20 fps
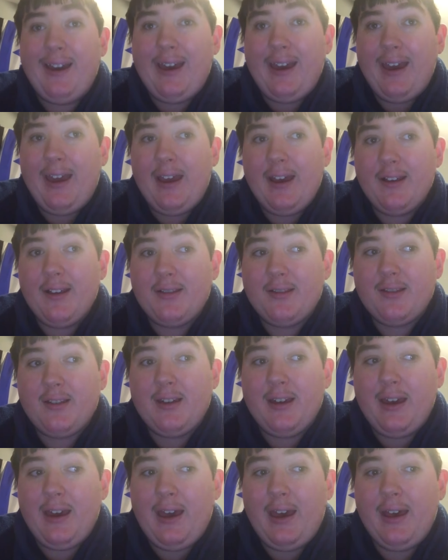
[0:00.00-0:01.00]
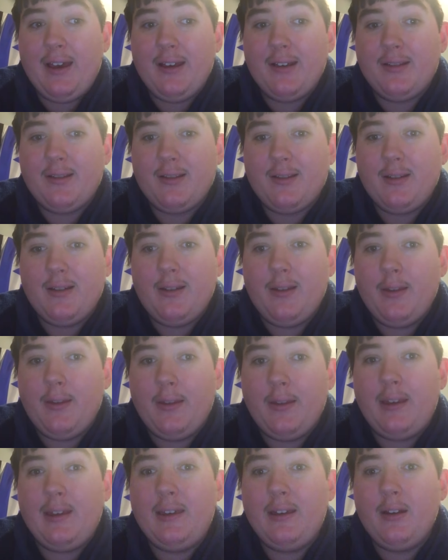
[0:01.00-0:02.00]
Ask, ask
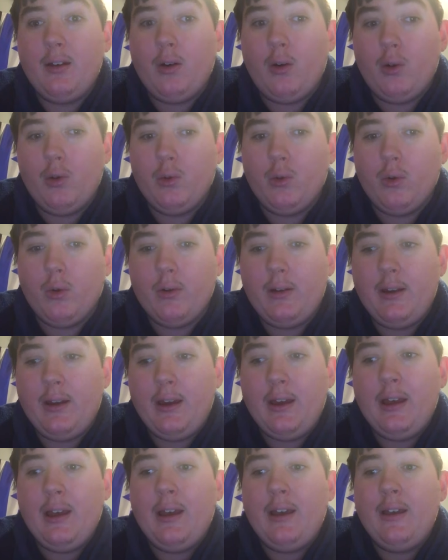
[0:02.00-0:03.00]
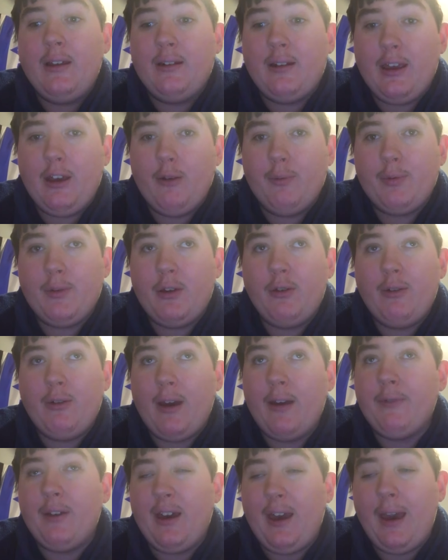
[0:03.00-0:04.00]
the Lord to help you
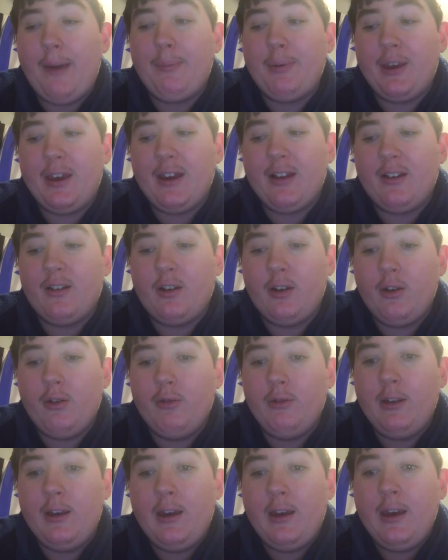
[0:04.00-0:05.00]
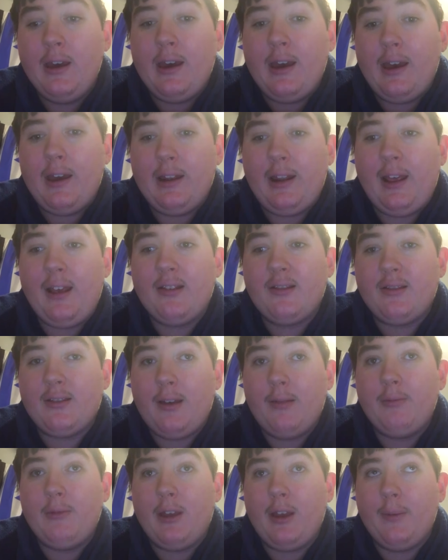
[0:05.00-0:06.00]
have a happy attitude, and ask
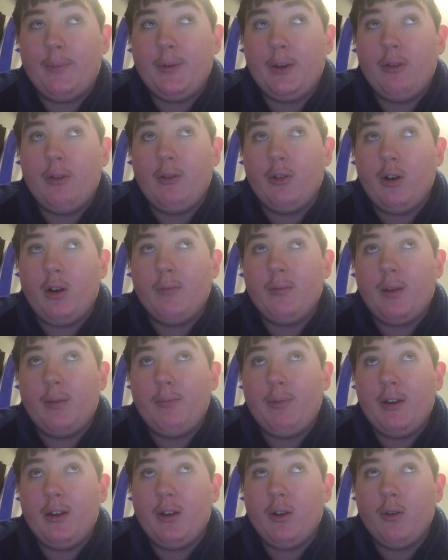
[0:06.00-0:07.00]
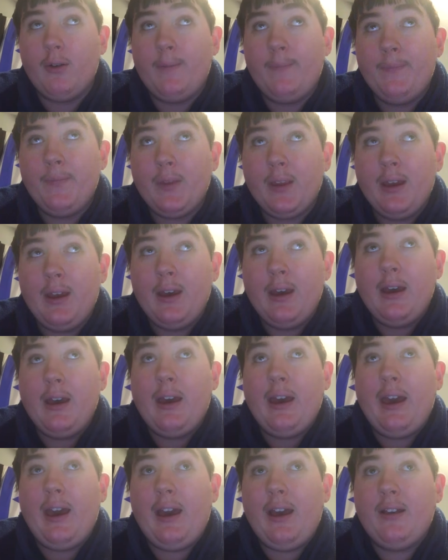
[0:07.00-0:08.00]
Him to help you to not be bitter.
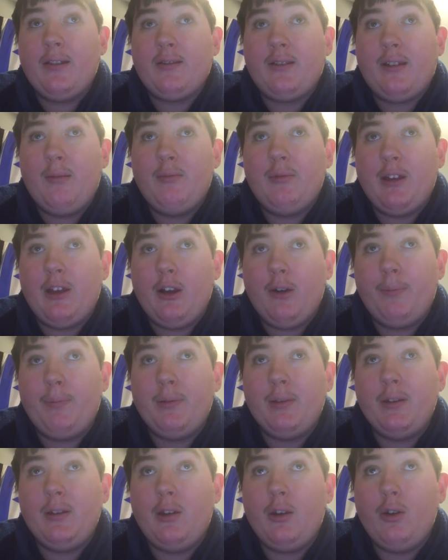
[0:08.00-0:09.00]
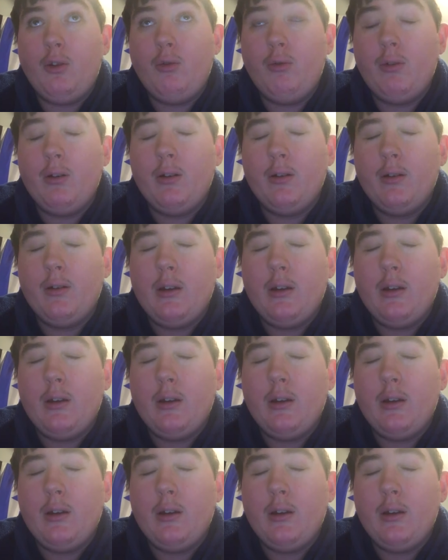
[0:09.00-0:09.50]
Ask Him to help you.